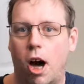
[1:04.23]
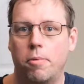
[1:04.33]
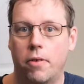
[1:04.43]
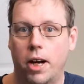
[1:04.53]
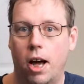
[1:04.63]

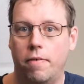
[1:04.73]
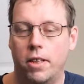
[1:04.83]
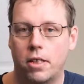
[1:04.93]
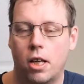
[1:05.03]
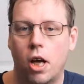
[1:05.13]
Copyright
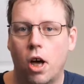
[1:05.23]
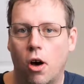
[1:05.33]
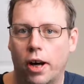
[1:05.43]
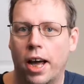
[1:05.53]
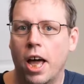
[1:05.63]
Office.
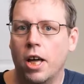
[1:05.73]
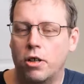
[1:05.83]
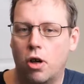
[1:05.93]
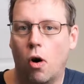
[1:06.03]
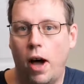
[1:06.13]
Okay,
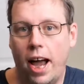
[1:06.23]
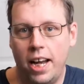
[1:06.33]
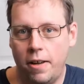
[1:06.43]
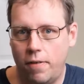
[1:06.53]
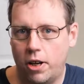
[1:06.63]
so
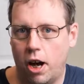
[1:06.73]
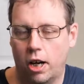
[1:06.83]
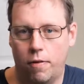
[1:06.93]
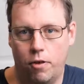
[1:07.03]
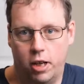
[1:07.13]
any
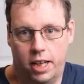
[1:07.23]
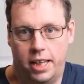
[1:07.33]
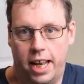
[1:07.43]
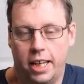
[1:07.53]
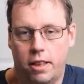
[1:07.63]
photographer
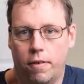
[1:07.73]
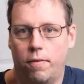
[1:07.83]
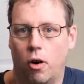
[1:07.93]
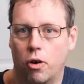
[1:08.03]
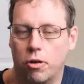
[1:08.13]
can take their
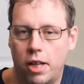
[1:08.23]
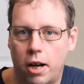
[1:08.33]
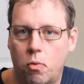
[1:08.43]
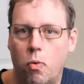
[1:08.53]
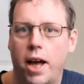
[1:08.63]
photos
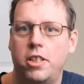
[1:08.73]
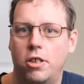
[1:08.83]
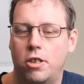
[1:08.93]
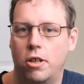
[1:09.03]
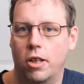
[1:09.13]
and
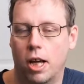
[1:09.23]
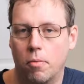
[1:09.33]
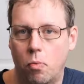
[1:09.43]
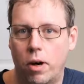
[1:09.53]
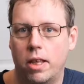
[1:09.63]
register
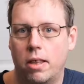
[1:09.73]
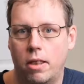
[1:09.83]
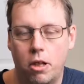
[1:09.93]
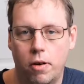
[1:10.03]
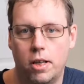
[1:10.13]
them with
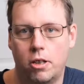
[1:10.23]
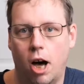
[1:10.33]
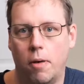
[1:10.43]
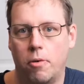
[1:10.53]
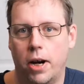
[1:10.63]
the US
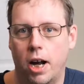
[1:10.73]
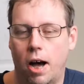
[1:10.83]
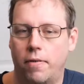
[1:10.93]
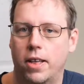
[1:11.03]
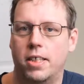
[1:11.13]
Copyright
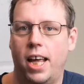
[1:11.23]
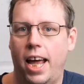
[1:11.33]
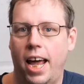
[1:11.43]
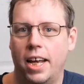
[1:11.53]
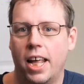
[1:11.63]
Office,
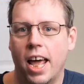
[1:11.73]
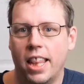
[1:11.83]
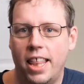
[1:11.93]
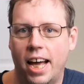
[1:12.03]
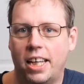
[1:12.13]
and
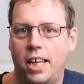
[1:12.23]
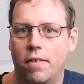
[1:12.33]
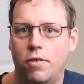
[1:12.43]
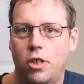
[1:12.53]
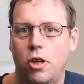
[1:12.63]
that
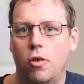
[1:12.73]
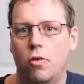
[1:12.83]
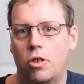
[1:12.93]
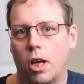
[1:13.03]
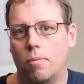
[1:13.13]
gives
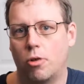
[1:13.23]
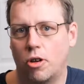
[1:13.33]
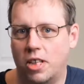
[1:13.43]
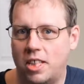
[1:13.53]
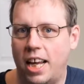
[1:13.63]
you some
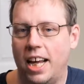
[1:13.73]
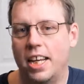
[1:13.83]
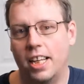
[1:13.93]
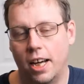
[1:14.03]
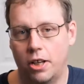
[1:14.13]
sort of
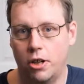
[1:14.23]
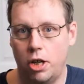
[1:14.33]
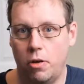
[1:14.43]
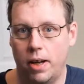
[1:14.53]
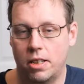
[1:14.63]
standing under
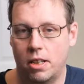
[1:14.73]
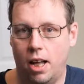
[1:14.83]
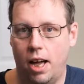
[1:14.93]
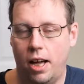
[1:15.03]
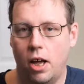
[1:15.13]
US
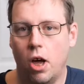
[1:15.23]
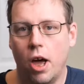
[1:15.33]
law.